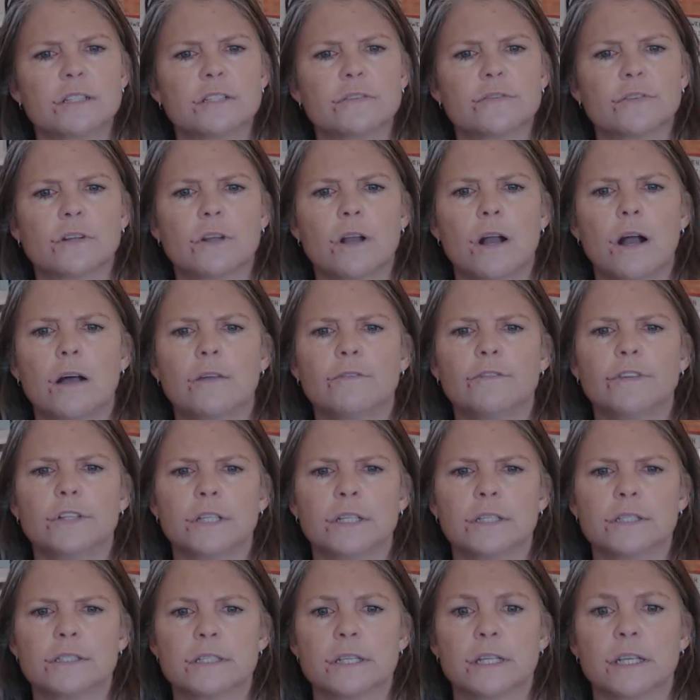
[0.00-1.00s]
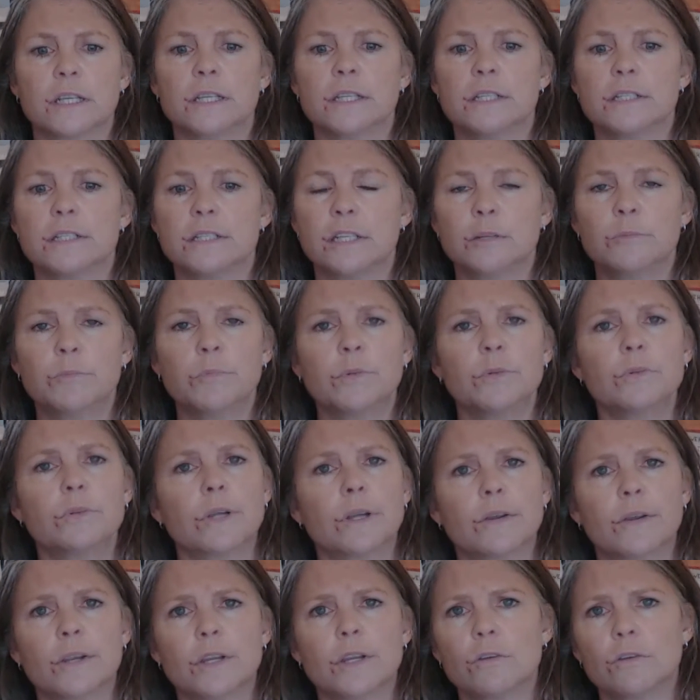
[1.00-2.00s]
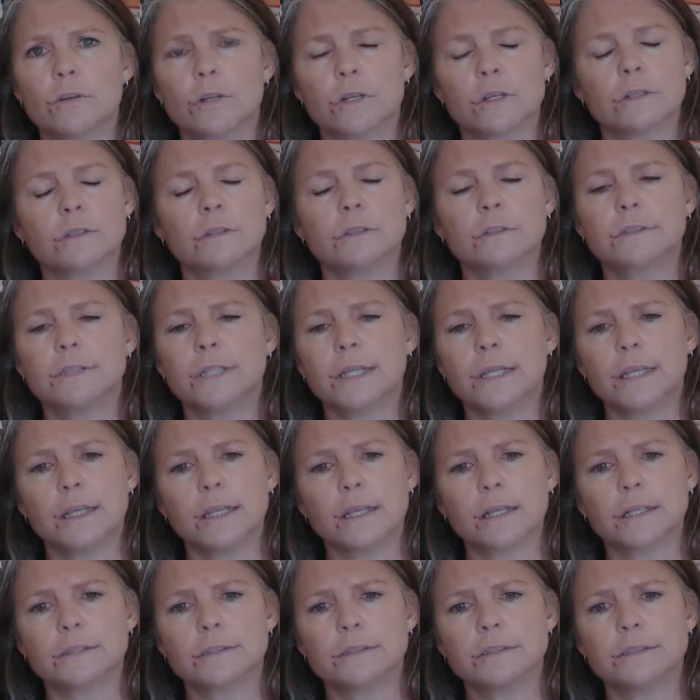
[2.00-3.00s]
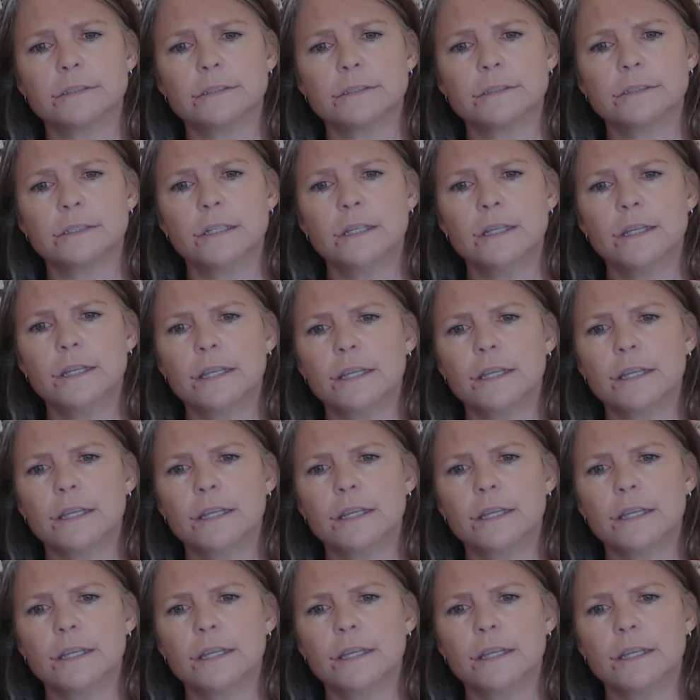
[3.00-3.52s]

grounds for confidence in contemporary critical texts.